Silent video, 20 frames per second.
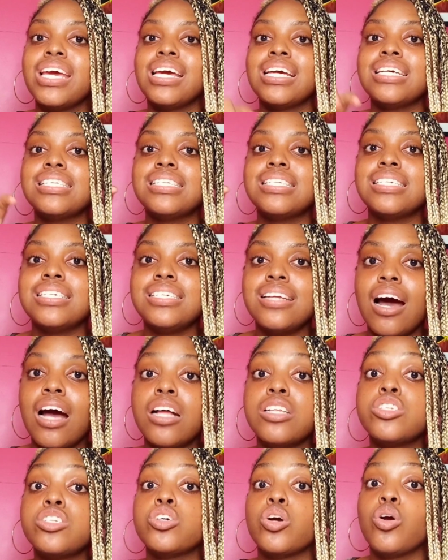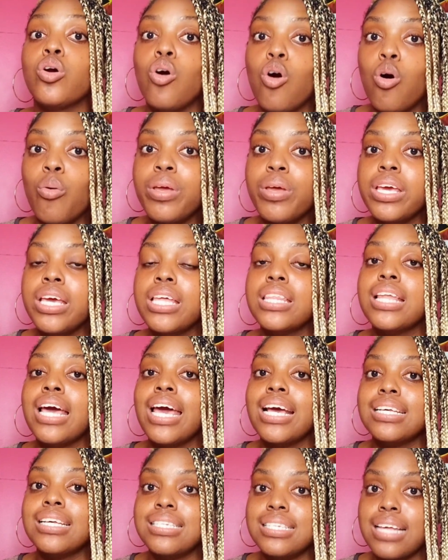is not going in the
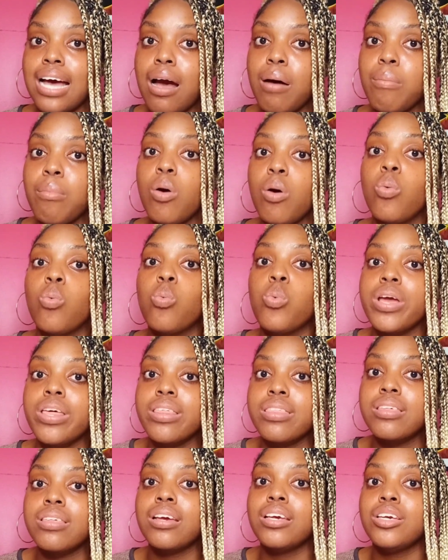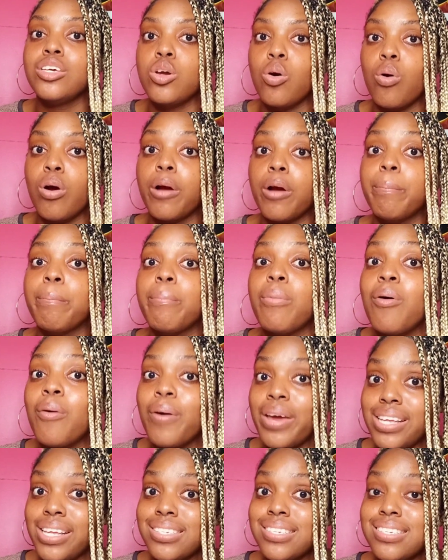exam with your
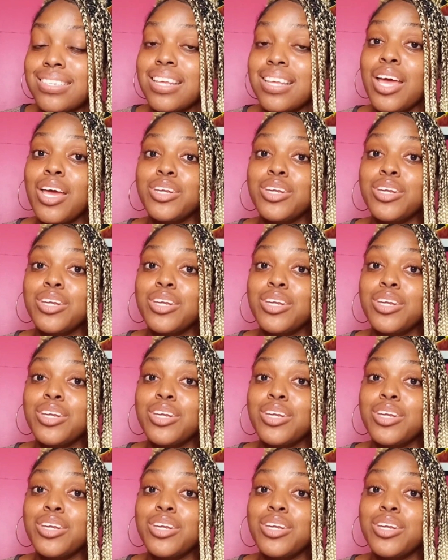points.